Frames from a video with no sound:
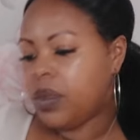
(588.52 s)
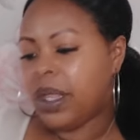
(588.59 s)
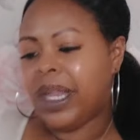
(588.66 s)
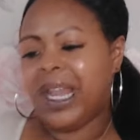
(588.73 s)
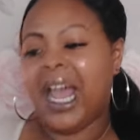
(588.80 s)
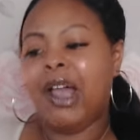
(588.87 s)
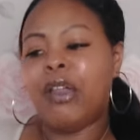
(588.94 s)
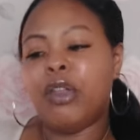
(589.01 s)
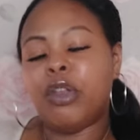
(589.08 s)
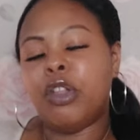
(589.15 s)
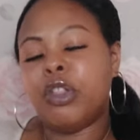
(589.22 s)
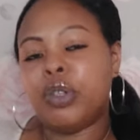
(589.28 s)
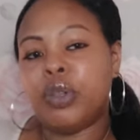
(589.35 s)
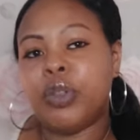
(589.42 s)
and how you
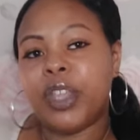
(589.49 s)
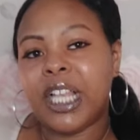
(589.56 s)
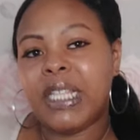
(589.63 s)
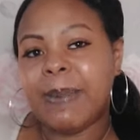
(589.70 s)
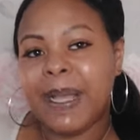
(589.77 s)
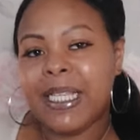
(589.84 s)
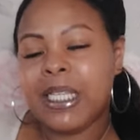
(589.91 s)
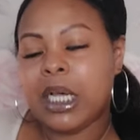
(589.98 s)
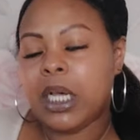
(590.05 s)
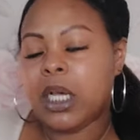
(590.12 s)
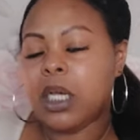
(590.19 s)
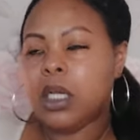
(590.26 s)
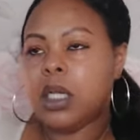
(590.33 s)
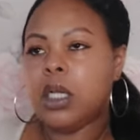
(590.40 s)
can do things
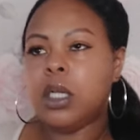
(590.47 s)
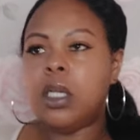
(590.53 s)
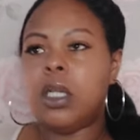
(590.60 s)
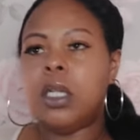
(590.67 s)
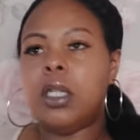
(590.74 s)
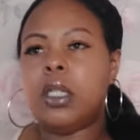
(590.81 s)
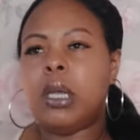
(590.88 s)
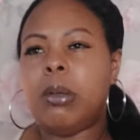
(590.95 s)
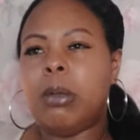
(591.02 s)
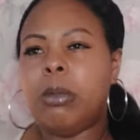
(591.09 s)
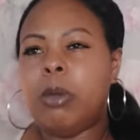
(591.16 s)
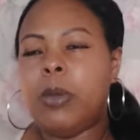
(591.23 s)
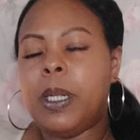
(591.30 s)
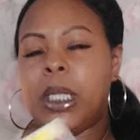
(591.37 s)
better. Tell me
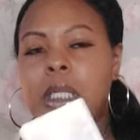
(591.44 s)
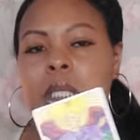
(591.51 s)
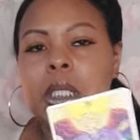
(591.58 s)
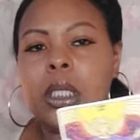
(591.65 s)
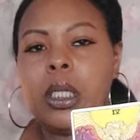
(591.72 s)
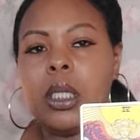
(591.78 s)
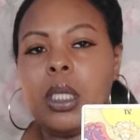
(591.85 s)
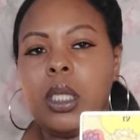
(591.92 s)
more, please.